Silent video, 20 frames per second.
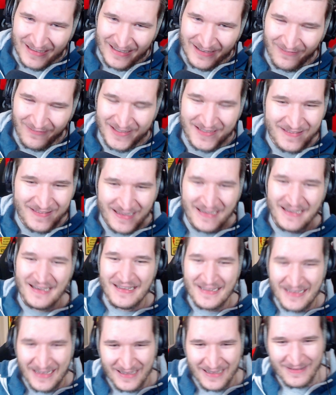But it's...
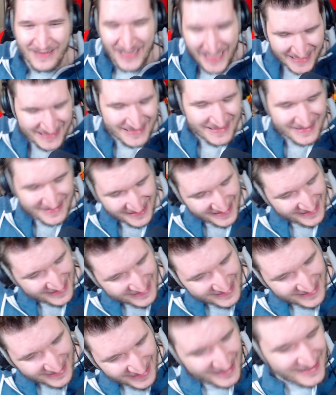
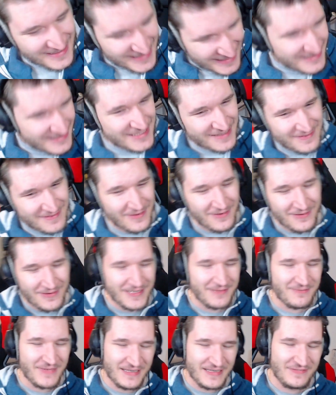I just
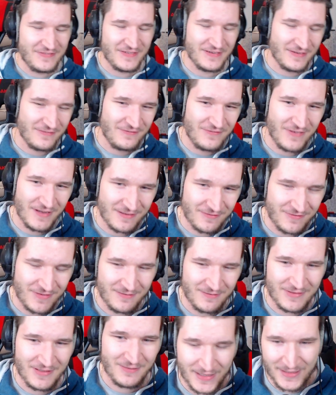already made fun of
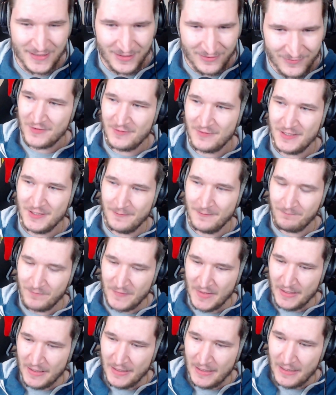him in the beginning of the video.
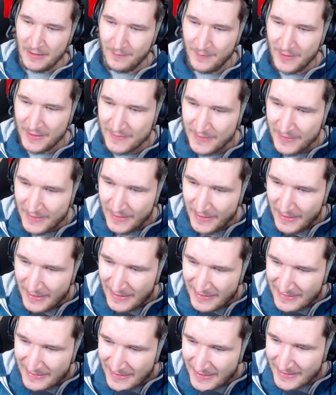But,
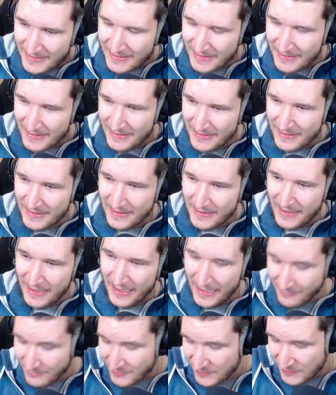like,
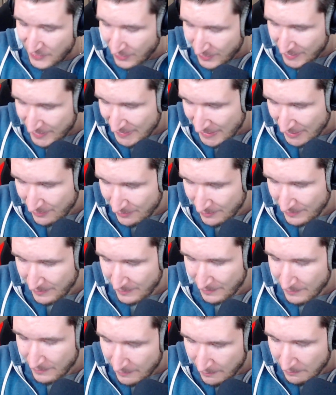I was talking now
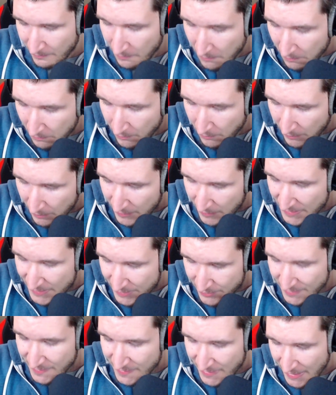
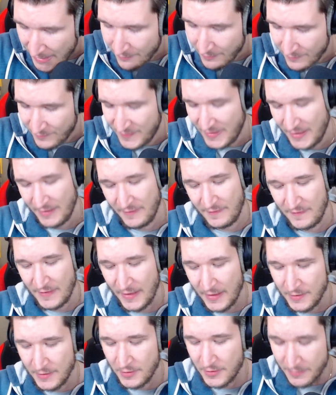here and there with Des,
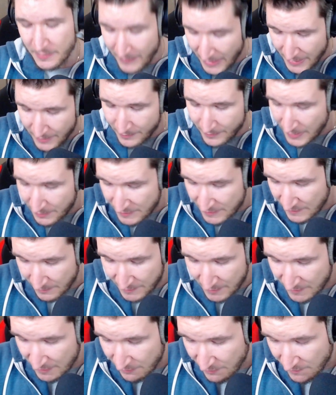and you can maybe
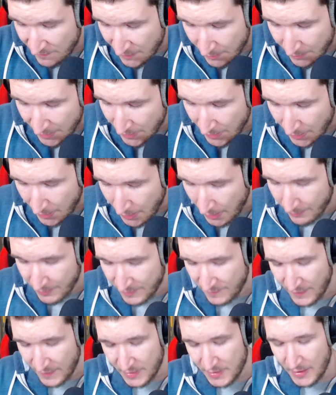sometimes even see him in the
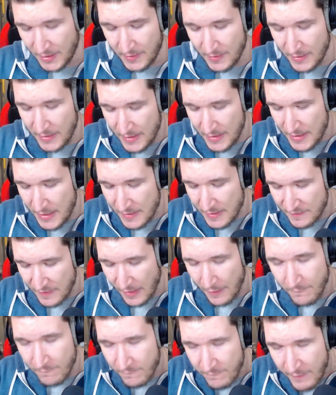comment section, and he is
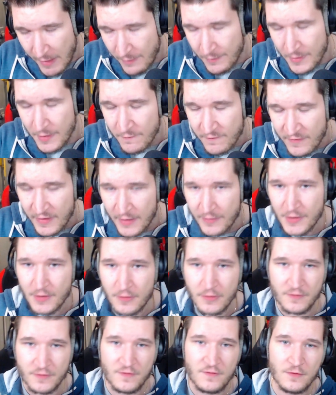a very, very
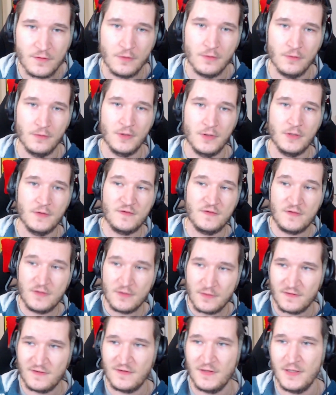good soul.
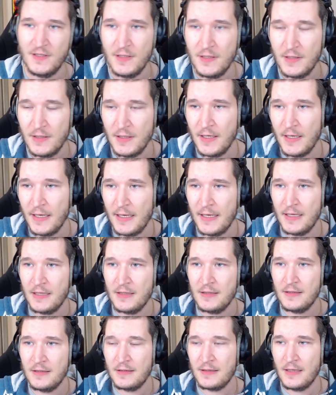Seriously.
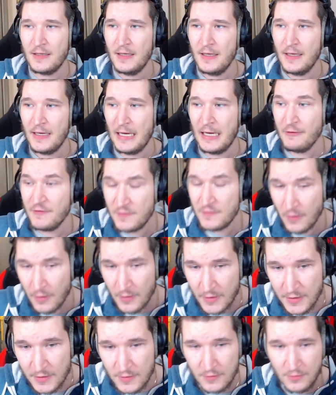And I was
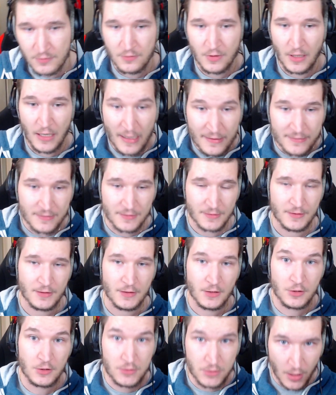talking to other
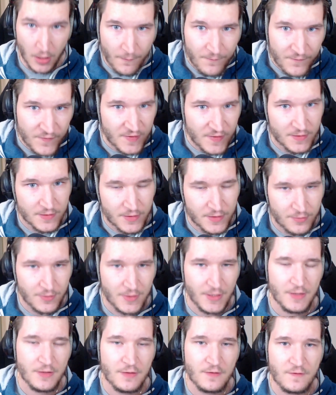content
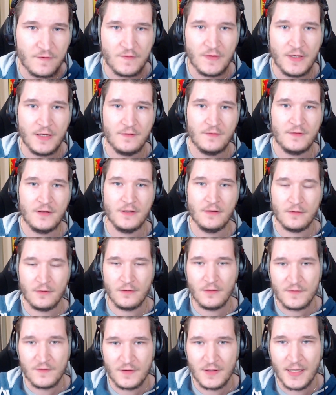creators, and they are
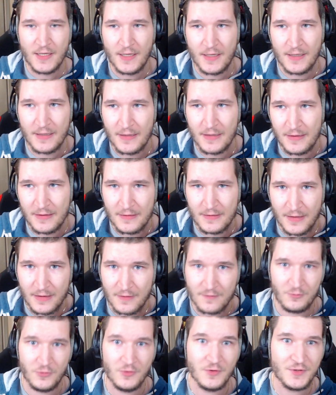also like, that is
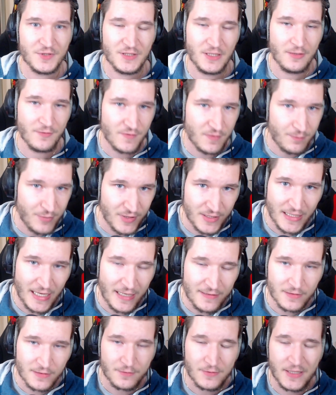bullshit how it's being
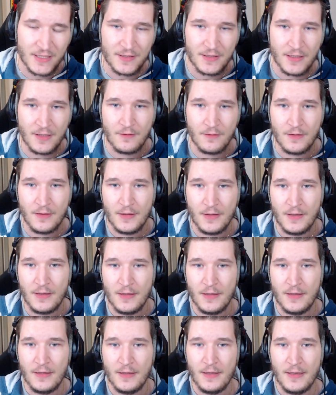handled right now.
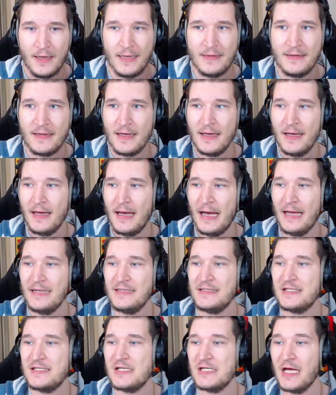And I
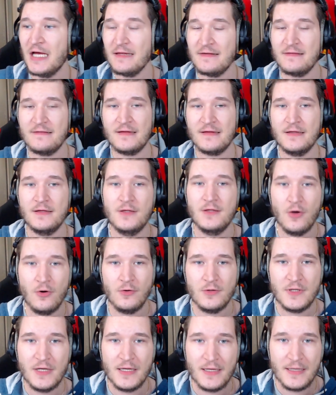just
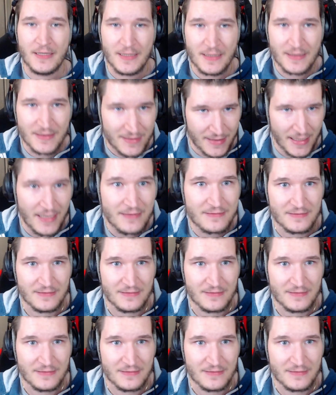don't get